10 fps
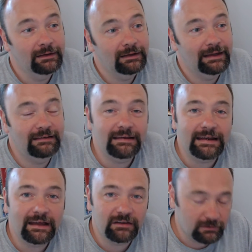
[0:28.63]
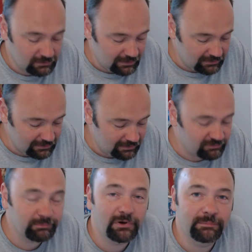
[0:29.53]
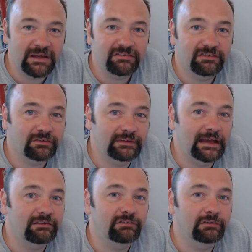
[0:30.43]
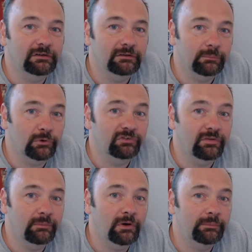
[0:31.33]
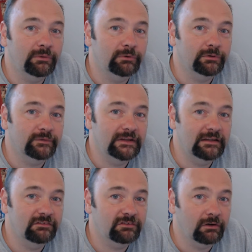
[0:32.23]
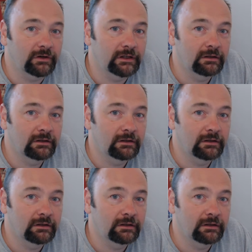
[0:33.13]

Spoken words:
he hasn't put a message on the outside of the box. There might be one on the inside.